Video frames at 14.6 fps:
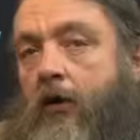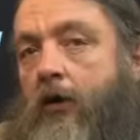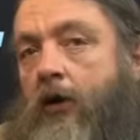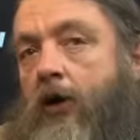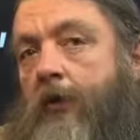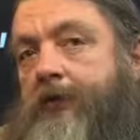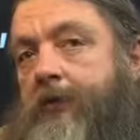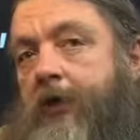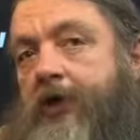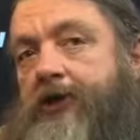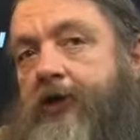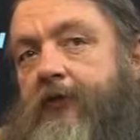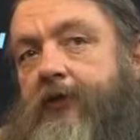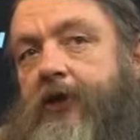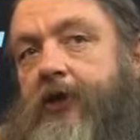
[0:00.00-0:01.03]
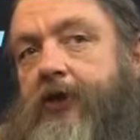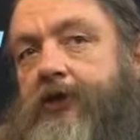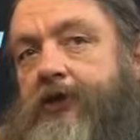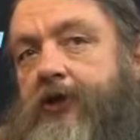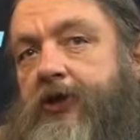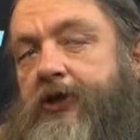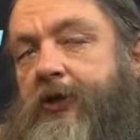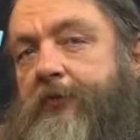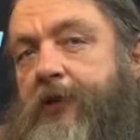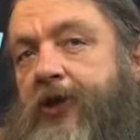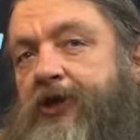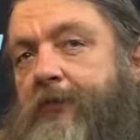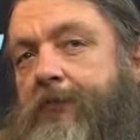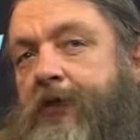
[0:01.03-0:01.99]
Well, optimizing videos, it
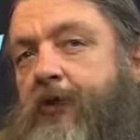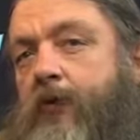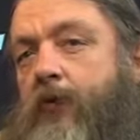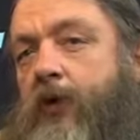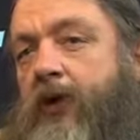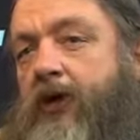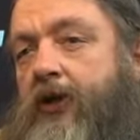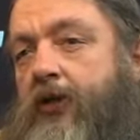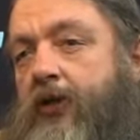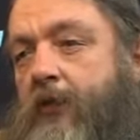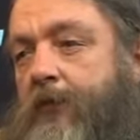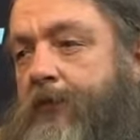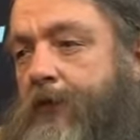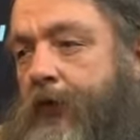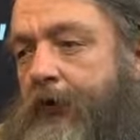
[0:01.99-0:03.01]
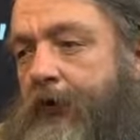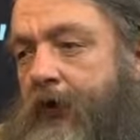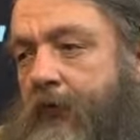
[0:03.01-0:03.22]
depends a bit on where you're going to put